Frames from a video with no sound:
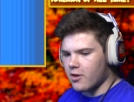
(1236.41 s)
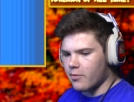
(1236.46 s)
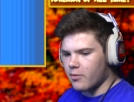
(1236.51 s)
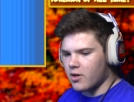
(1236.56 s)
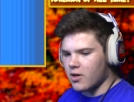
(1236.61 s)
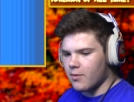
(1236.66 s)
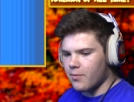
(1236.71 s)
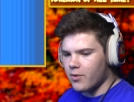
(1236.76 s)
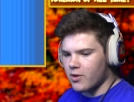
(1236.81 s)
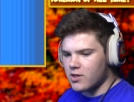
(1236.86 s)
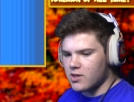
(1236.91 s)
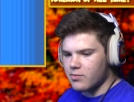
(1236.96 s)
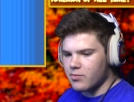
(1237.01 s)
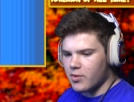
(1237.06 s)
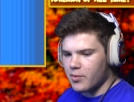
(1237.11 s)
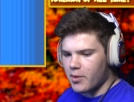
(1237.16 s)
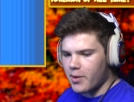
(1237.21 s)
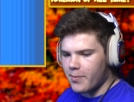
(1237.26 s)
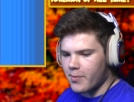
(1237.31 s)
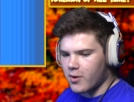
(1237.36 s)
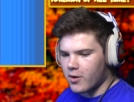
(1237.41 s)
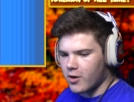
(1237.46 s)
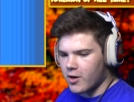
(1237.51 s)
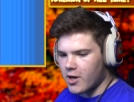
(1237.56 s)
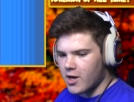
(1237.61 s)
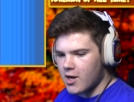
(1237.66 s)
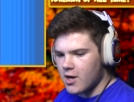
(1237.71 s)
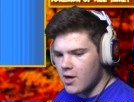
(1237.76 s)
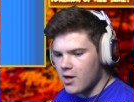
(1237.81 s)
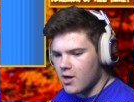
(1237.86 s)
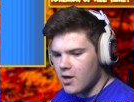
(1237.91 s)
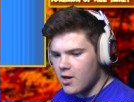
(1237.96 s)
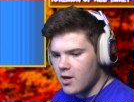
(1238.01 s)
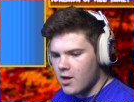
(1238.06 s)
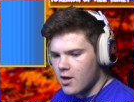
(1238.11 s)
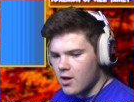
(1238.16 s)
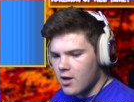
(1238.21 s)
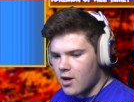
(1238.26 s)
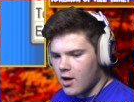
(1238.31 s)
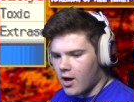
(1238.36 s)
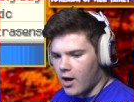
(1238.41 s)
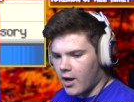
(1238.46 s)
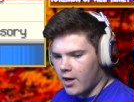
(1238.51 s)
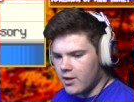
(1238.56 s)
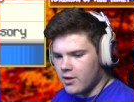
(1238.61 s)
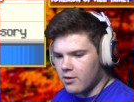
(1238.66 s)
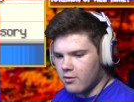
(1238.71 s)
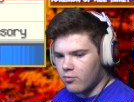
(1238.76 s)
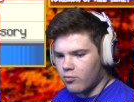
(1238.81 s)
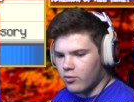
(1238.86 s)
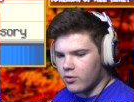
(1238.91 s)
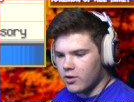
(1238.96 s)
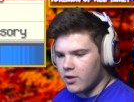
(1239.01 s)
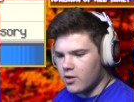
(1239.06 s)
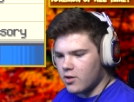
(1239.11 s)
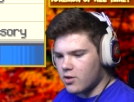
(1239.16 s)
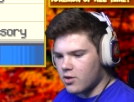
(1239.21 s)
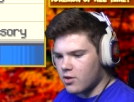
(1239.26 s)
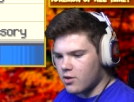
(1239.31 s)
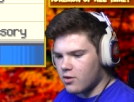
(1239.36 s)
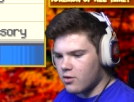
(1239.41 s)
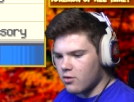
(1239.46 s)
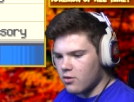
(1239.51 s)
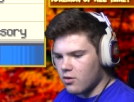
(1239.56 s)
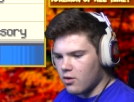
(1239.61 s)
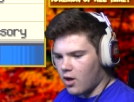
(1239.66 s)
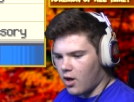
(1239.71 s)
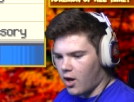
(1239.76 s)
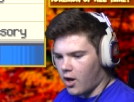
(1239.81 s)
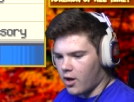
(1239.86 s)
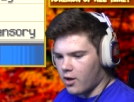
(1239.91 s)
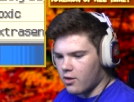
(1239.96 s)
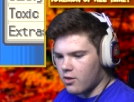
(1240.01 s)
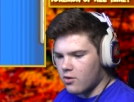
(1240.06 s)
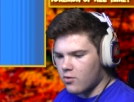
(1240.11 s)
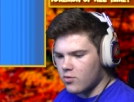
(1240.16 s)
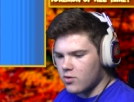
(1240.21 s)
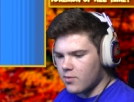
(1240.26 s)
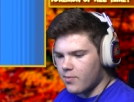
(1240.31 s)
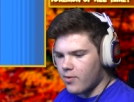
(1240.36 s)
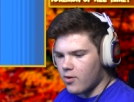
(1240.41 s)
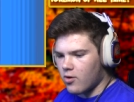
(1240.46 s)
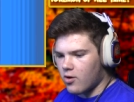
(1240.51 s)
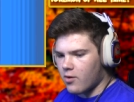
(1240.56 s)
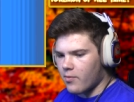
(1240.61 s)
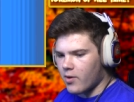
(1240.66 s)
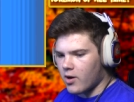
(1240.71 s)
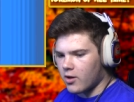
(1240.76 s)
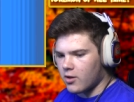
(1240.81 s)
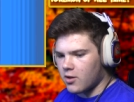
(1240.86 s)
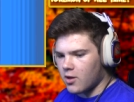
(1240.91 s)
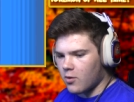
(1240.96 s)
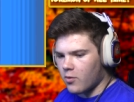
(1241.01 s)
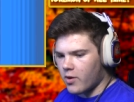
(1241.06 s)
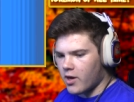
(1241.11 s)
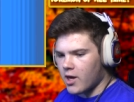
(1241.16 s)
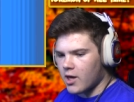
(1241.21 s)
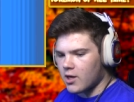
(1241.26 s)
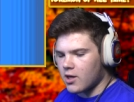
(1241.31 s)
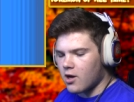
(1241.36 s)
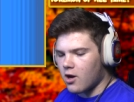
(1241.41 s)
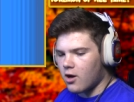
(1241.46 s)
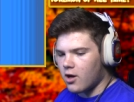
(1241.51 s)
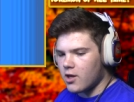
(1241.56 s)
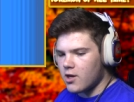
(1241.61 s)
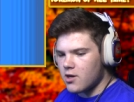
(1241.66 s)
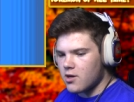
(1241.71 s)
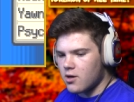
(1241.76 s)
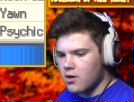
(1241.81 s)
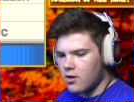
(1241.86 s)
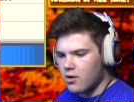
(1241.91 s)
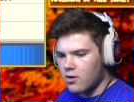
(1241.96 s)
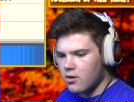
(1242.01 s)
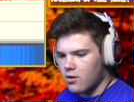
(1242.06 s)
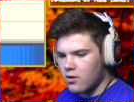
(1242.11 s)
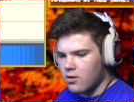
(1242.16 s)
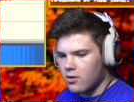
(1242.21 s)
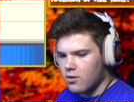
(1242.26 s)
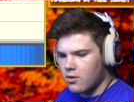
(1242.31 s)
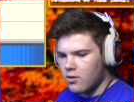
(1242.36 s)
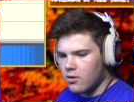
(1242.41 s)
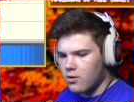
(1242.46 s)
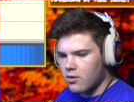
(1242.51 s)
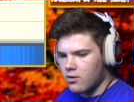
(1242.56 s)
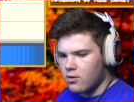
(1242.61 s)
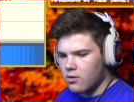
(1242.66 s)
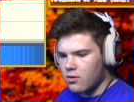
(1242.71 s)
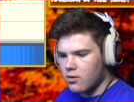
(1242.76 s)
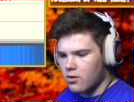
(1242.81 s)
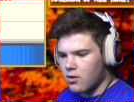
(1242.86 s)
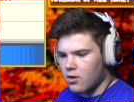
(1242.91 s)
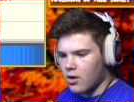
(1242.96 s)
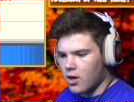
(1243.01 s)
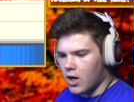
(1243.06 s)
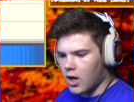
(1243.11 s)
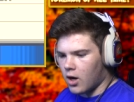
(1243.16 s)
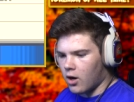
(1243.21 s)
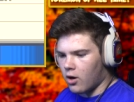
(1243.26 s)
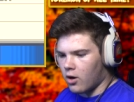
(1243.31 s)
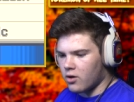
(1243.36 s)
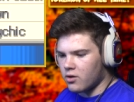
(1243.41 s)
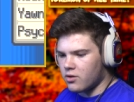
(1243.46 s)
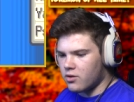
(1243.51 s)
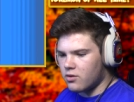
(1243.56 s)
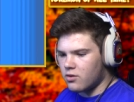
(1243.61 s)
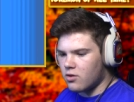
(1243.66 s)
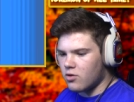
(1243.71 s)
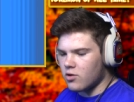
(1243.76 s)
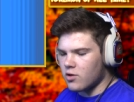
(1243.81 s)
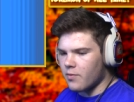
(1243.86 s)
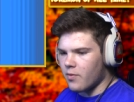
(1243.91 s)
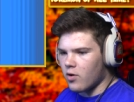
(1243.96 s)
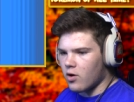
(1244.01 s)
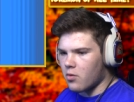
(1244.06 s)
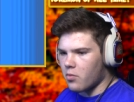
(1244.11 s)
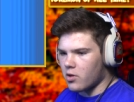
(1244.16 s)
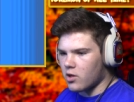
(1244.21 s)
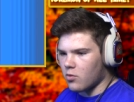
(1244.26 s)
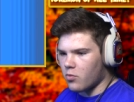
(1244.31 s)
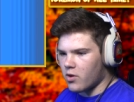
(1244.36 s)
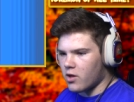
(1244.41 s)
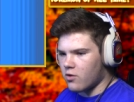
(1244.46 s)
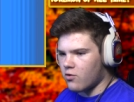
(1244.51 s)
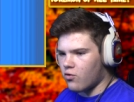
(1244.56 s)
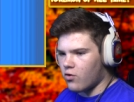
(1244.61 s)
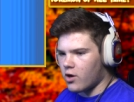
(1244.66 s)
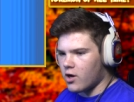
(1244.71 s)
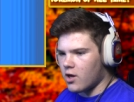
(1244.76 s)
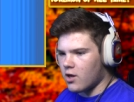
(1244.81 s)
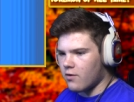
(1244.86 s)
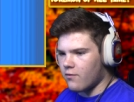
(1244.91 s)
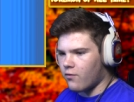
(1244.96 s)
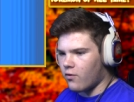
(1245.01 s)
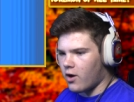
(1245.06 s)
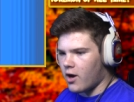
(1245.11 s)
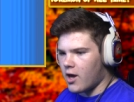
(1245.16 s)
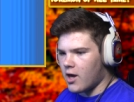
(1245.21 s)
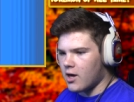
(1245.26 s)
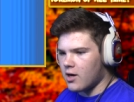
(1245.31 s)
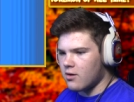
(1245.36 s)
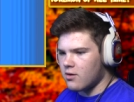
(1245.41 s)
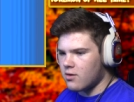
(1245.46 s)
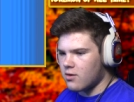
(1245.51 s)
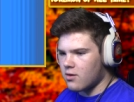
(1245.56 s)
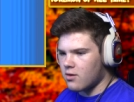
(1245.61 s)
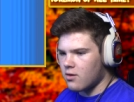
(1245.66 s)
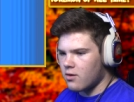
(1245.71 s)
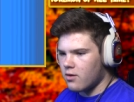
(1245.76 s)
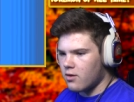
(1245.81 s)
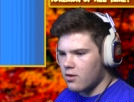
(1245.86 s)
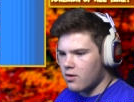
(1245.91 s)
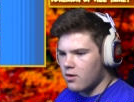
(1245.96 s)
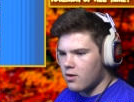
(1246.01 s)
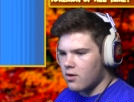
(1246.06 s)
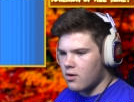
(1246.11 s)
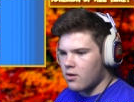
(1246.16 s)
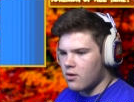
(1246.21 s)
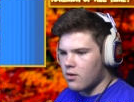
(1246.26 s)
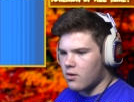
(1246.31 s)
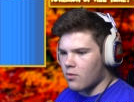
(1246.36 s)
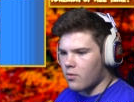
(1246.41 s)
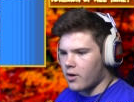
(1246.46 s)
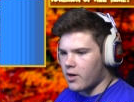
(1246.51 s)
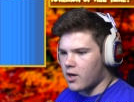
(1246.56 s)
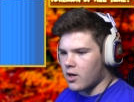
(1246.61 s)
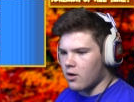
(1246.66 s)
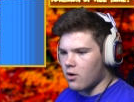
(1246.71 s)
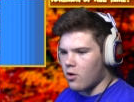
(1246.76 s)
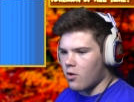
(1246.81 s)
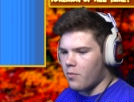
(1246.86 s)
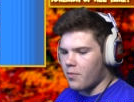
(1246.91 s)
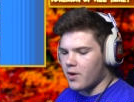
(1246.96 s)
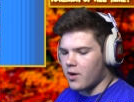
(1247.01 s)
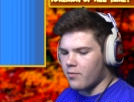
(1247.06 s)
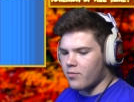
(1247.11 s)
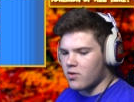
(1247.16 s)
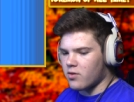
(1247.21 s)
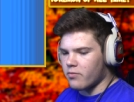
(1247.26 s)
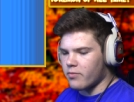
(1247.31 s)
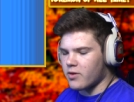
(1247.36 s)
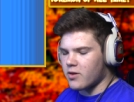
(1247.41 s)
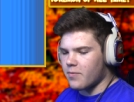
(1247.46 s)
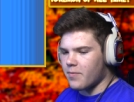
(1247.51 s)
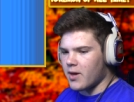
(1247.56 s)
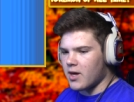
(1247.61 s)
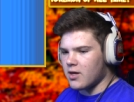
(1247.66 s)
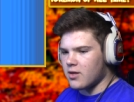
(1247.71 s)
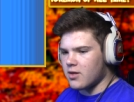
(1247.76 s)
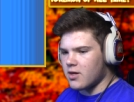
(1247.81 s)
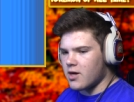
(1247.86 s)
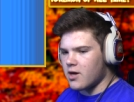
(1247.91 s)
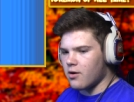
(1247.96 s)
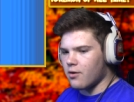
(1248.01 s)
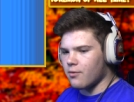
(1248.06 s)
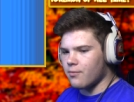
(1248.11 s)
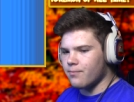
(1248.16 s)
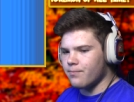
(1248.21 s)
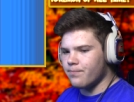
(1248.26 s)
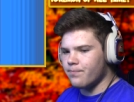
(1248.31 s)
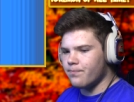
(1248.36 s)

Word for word: I'm gonna put them in my party. I released uh, two of the Pokemon that we had caught, uh, or two of the Pokemon that we had traded in for eggs, so I could open up some space here.